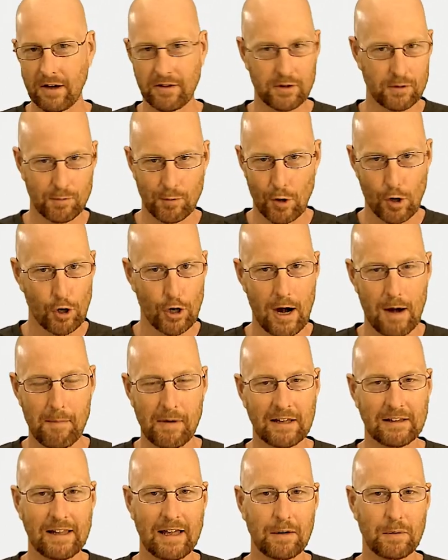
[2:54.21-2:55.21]
other
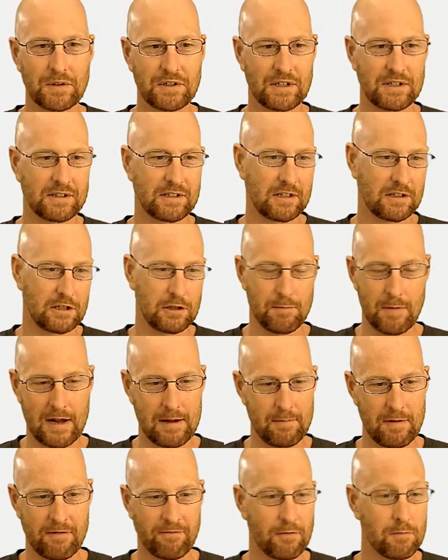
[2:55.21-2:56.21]
programming languages that you may
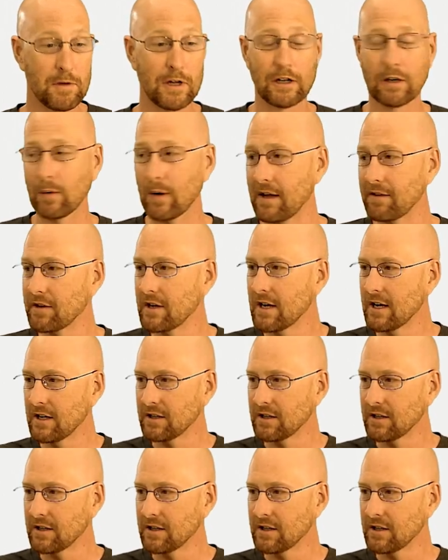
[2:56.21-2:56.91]
be familiar with.